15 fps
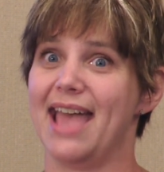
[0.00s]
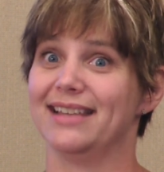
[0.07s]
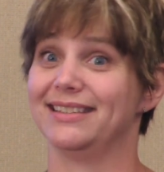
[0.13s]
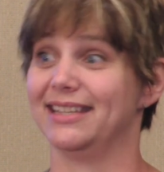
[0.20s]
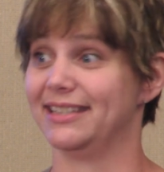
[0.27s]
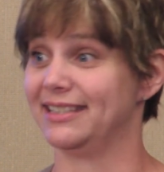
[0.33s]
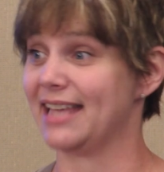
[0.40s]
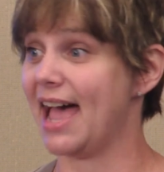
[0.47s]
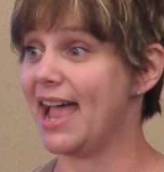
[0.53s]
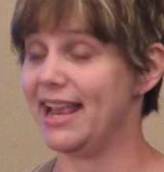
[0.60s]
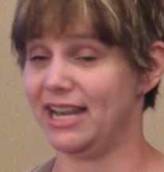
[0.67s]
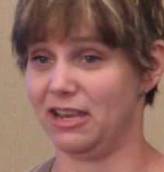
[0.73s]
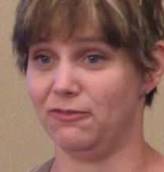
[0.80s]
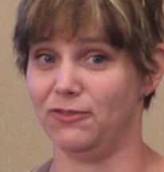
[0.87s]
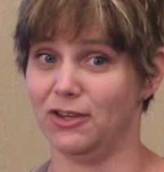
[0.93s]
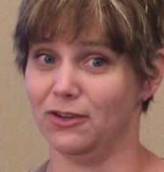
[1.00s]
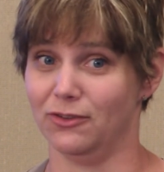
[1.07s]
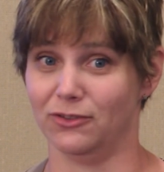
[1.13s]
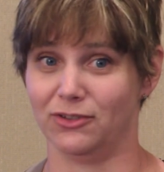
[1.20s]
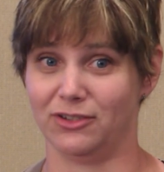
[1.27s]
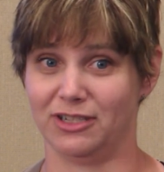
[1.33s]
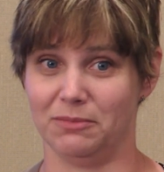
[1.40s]
society
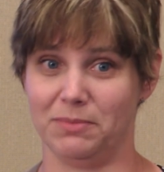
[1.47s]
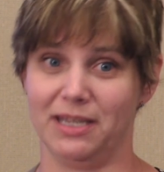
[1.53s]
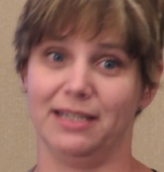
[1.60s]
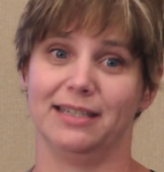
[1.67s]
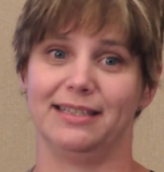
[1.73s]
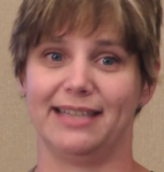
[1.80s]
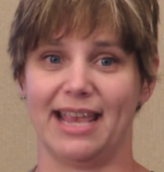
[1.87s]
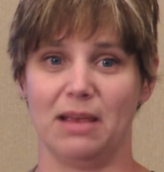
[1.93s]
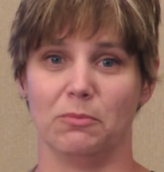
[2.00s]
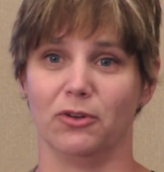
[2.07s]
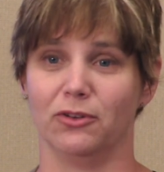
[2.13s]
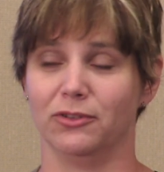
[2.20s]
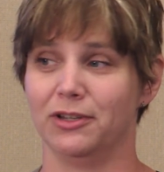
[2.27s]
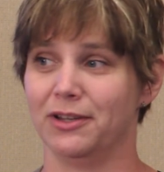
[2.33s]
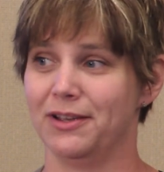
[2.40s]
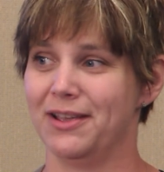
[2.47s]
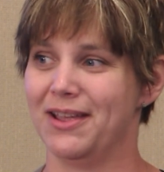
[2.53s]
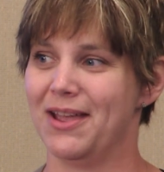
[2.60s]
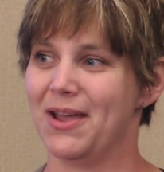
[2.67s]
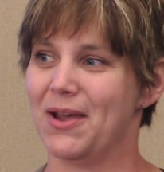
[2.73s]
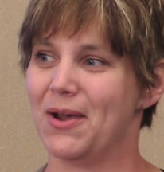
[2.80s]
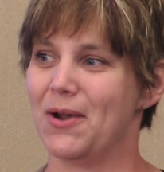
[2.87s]
views to be disabled.
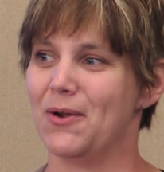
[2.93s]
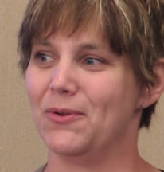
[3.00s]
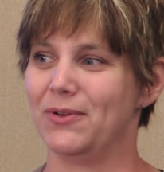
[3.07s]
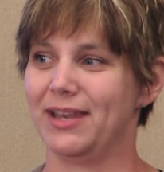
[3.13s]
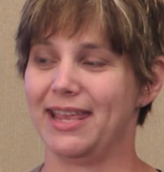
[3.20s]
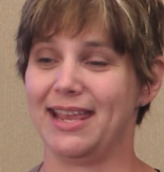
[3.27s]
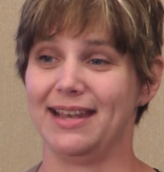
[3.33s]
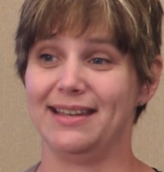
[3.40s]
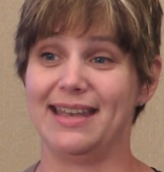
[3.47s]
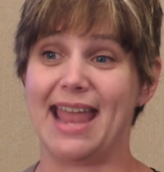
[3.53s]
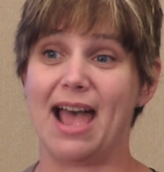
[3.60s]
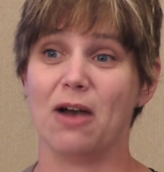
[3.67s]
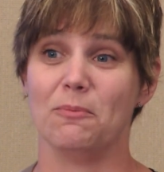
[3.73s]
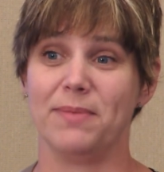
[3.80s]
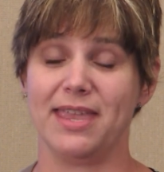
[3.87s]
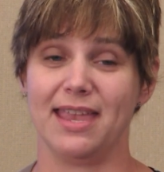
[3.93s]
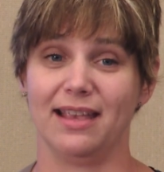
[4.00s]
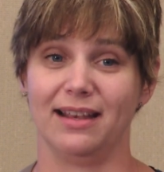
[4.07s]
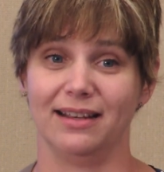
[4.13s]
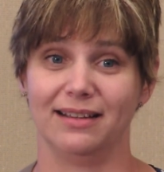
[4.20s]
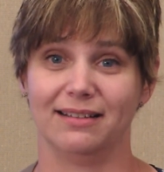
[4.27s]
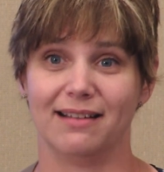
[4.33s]
Only now
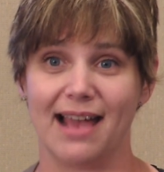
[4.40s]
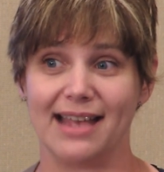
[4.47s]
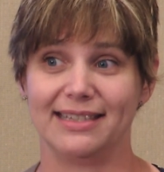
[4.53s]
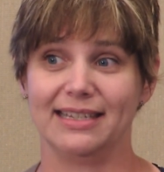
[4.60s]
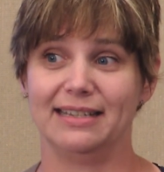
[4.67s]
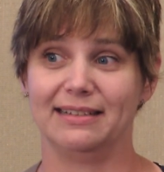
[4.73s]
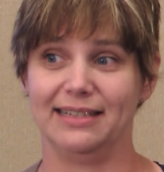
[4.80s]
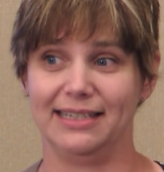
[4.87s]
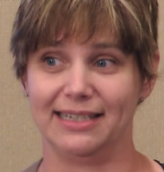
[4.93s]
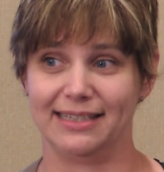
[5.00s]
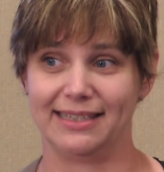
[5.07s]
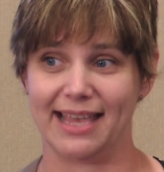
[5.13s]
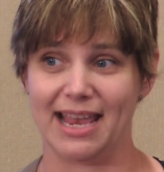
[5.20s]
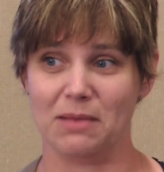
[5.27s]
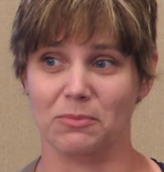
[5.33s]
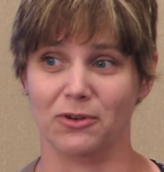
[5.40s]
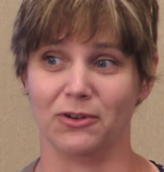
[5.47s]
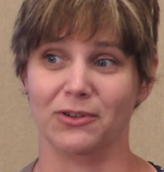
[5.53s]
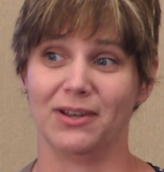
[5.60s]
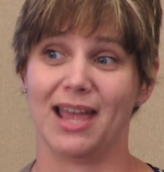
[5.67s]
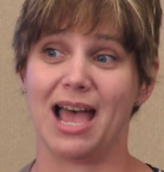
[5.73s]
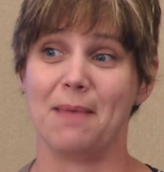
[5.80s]
being classically
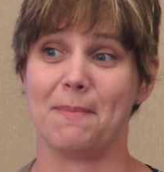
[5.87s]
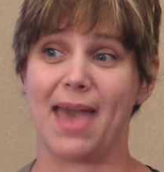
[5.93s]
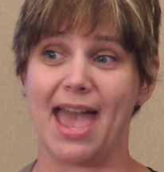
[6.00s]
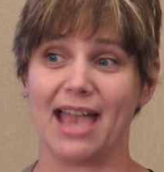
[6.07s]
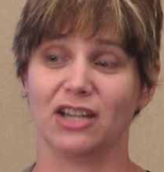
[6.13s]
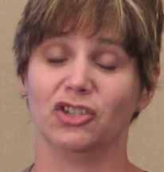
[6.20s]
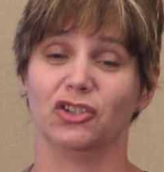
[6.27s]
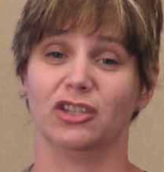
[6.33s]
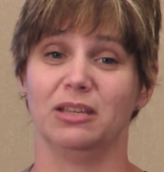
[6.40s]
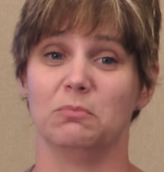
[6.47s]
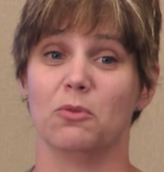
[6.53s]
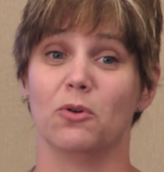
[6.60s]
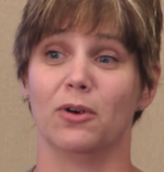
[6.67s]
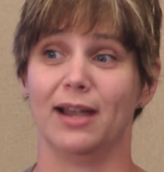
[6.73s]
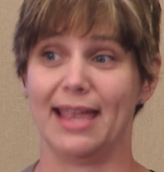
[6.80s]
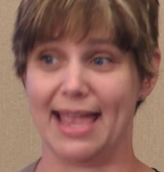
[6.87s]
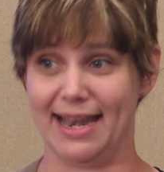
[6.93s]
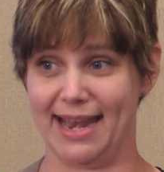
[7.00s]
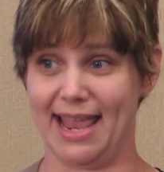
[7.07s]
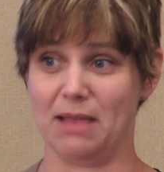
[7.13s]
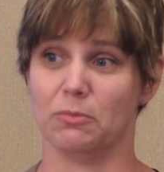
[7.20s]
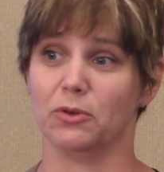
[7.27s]
disabled, I'm actually more
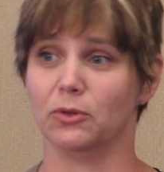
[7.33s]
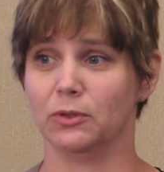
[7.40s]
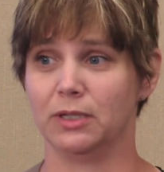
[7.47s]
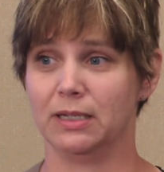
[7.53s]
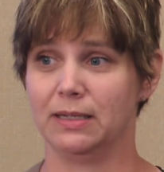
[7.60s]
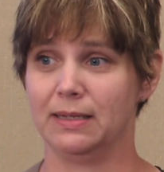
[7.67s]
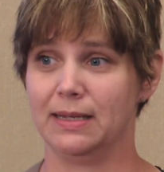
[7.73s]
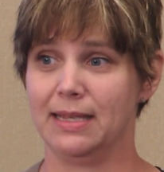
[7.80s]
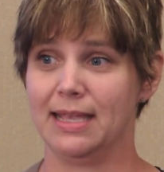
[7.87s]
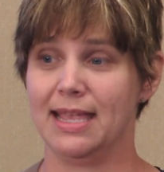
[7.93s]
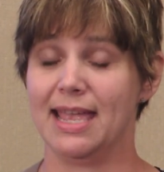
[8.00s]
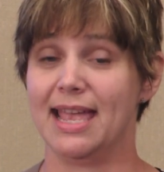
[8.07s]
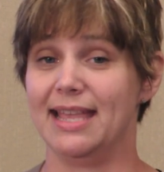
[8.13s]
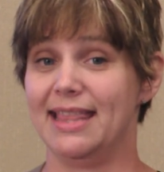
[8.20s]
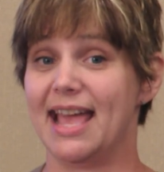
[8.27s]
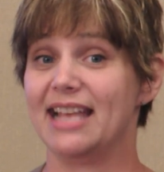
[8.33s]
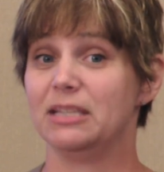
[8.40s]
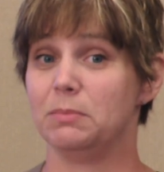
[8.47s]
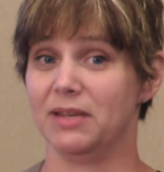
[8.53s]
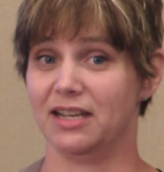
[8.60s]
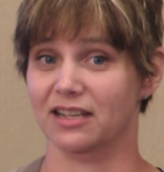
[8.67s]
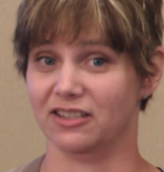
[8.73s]
enabled. And
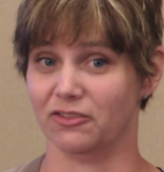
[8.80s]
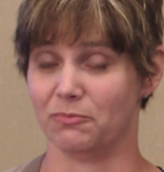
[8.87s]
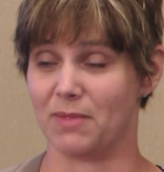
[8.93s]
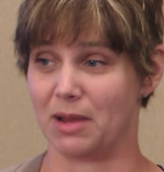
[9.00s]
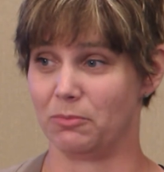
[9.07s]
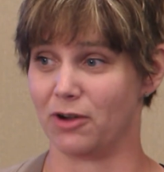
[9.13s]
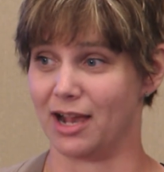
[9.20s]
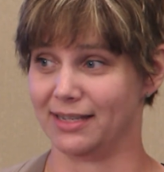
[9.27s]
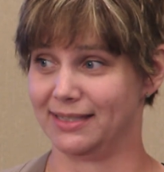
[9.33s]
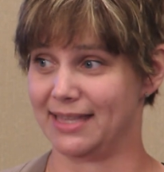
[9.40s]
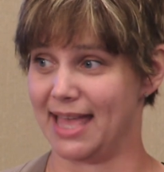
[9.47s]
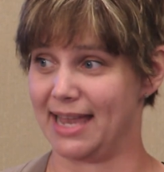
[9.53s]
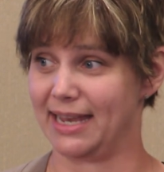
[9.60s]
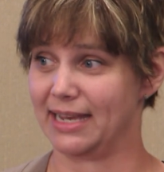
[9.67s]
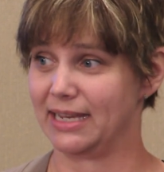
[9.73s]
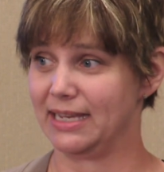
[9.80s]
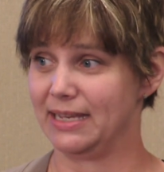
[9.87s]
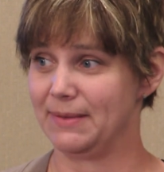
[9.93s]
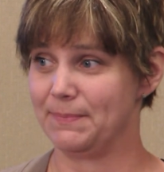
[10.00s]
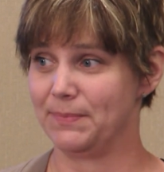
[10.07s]
that's because of my prosthetic.